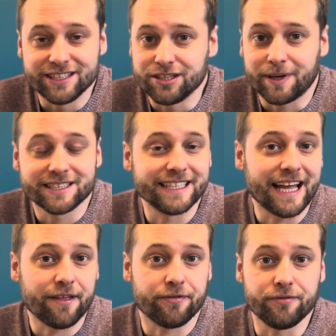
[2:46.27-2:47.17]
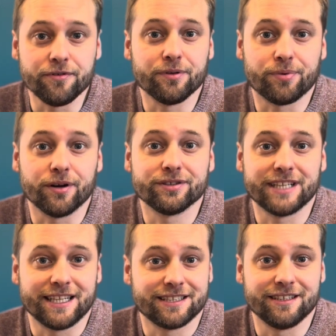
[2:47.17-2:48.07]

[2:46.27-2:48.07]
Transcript: Did you manage to get through the process